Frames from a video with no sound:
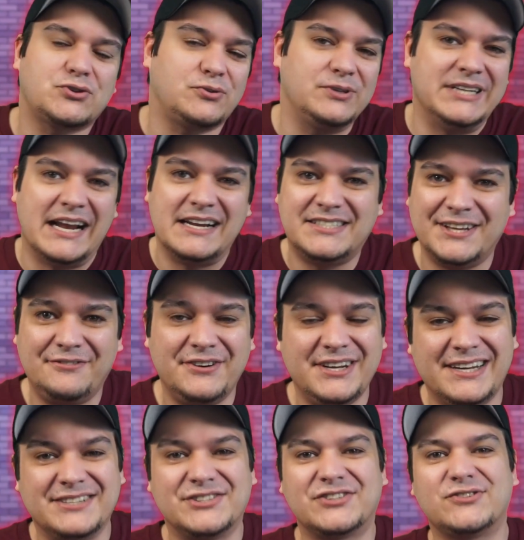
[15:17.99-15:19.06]

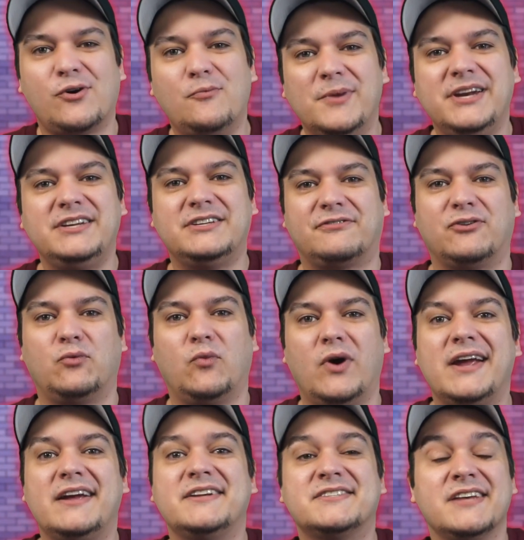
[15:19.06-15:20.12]
creativity in so many different
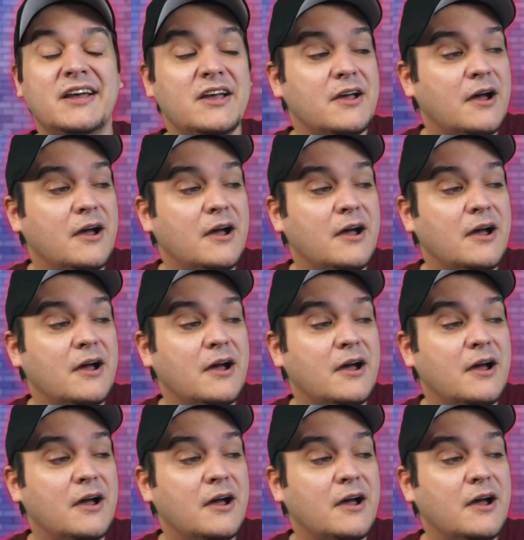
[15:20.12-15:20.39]
ways.